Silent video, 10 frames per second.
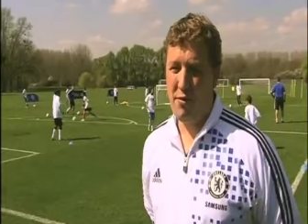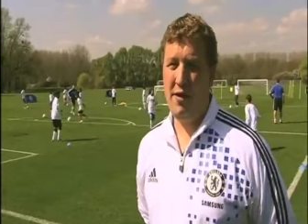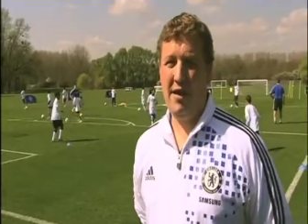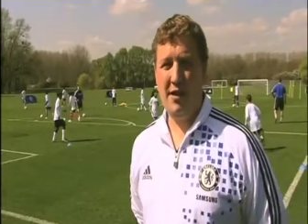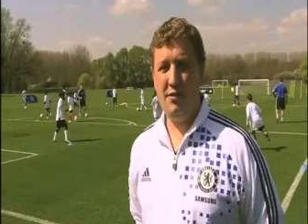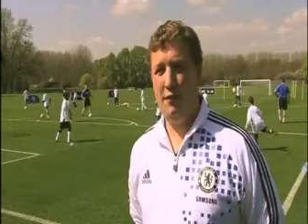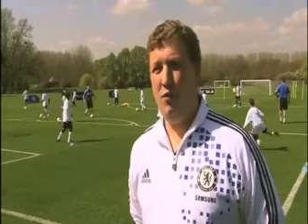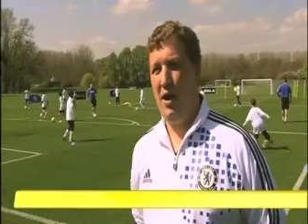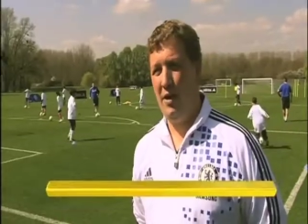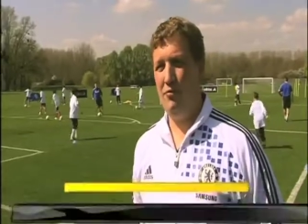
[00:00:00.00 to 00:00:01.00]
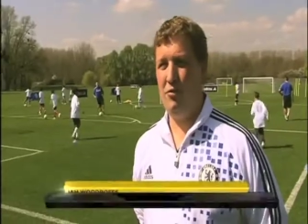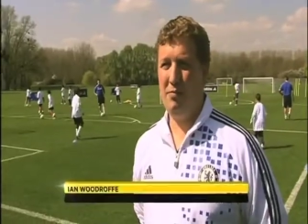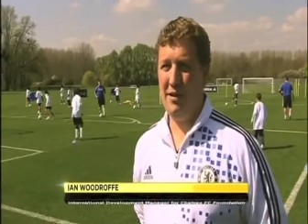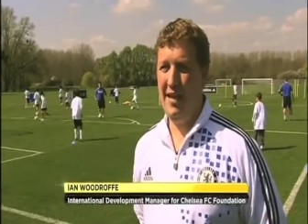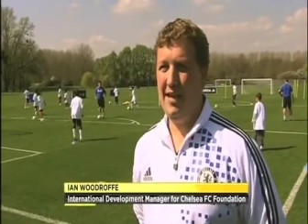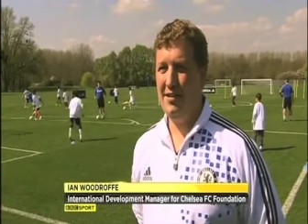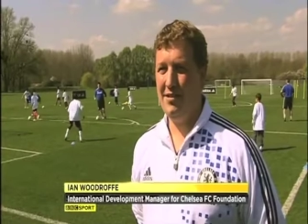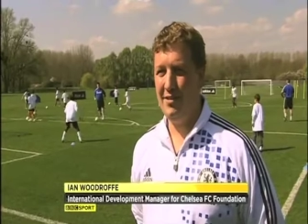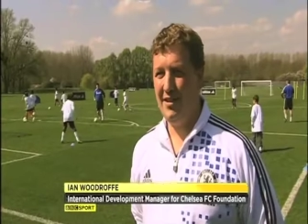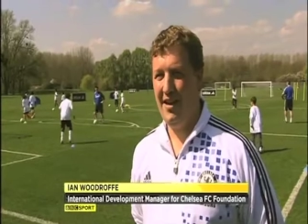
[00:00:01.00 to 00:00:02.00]
300 to 400
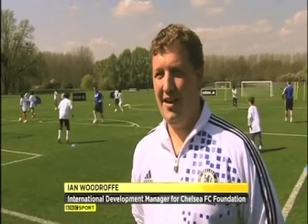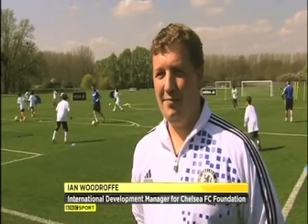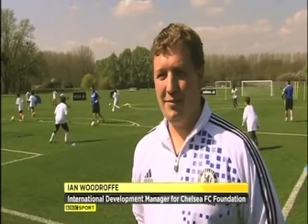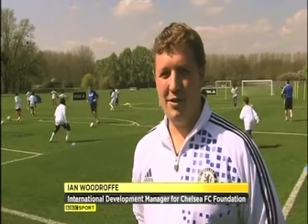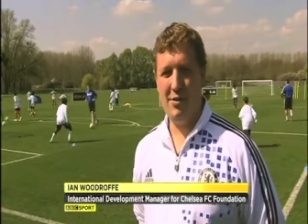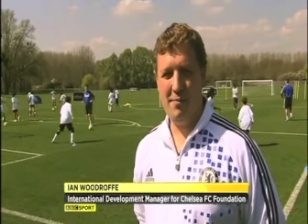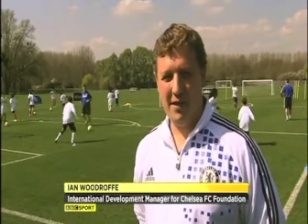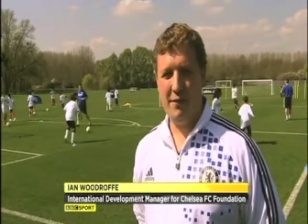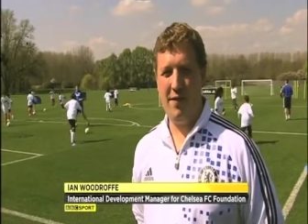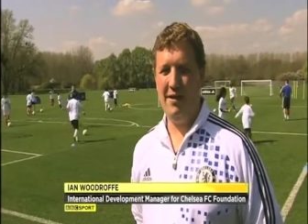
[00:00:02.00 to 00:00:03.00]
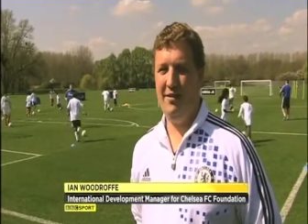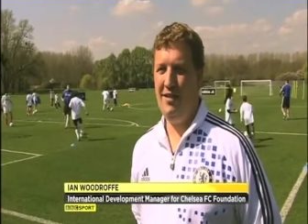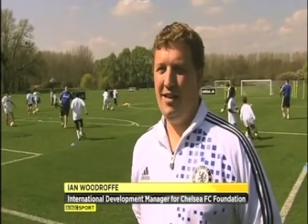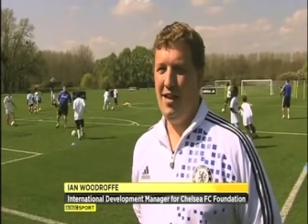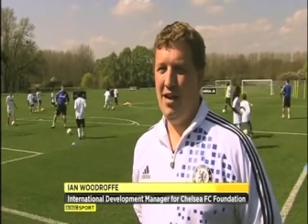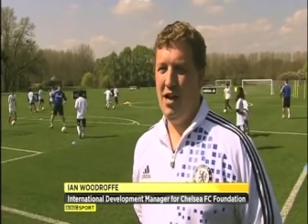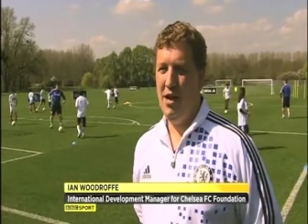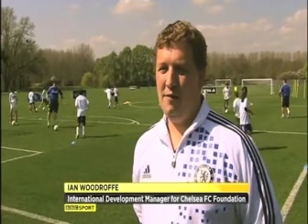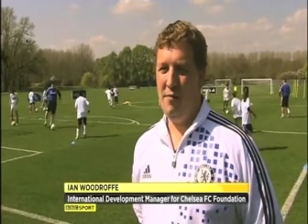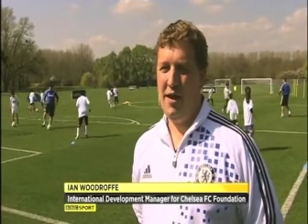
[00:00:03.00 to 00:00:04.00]
players, so it's a big event
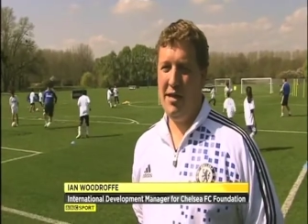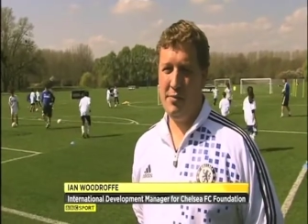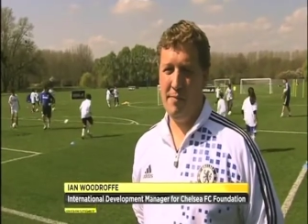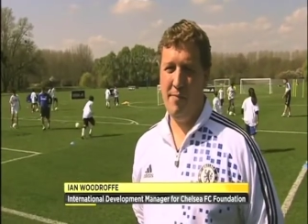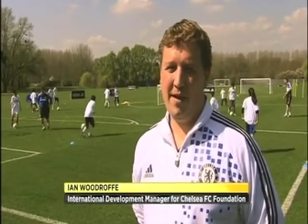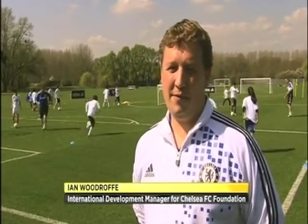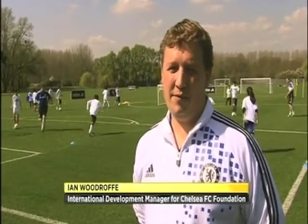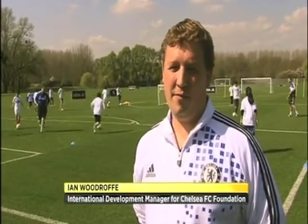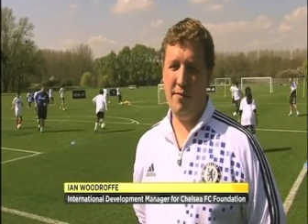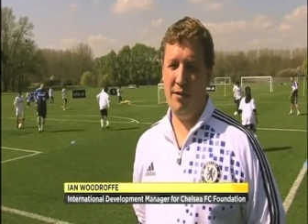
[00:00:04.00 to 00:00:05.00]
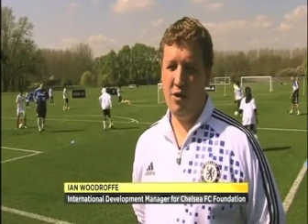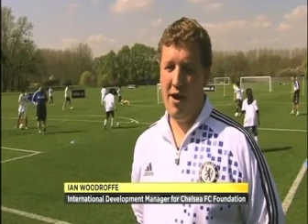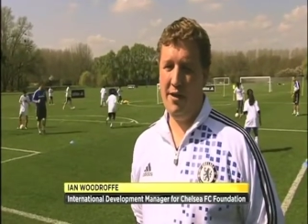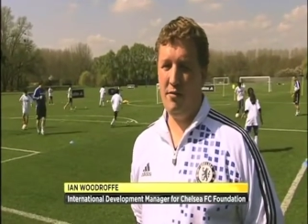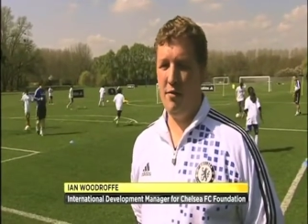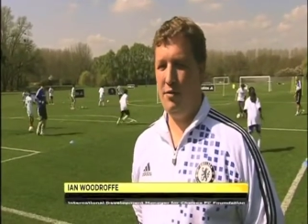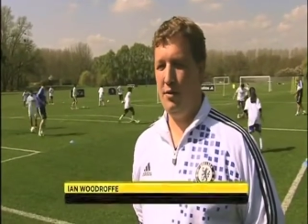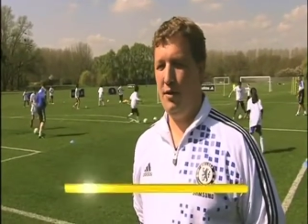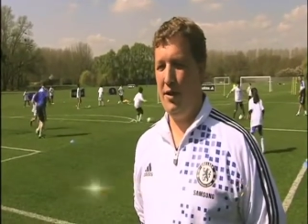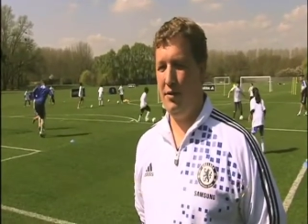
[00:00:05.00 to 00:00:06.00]
from an age band from 9 through
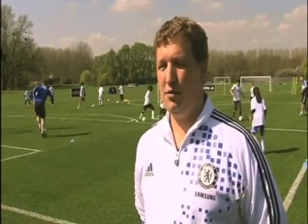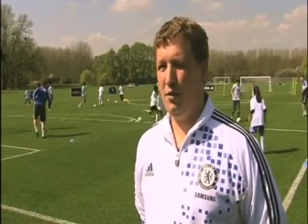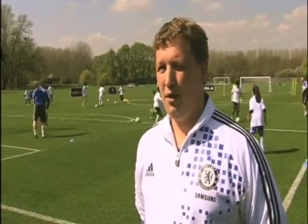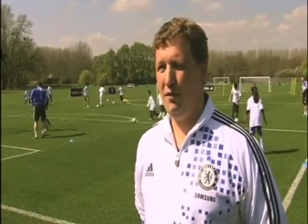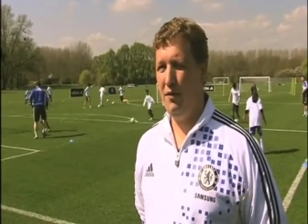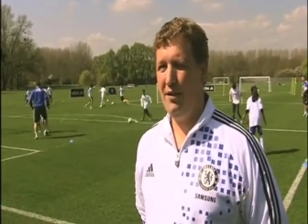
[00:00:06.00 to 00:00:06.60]
to under 12,